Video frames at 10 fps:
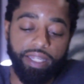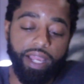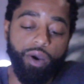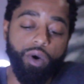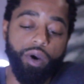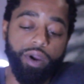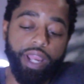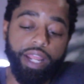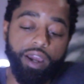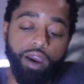
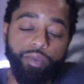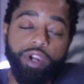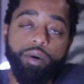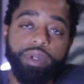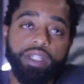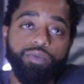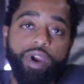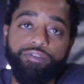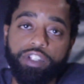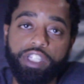And we're gonna be
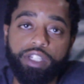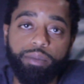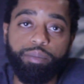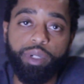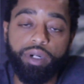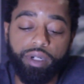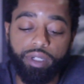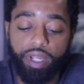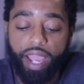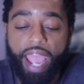referencing the
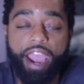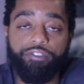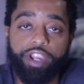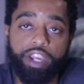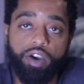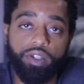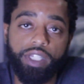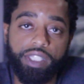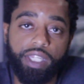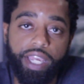book African
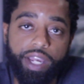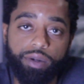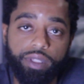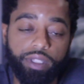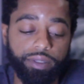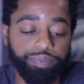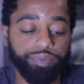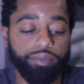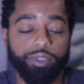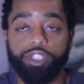Holistic Health.
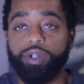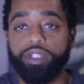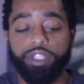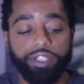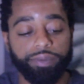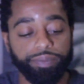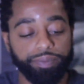I'm gonna show it to you.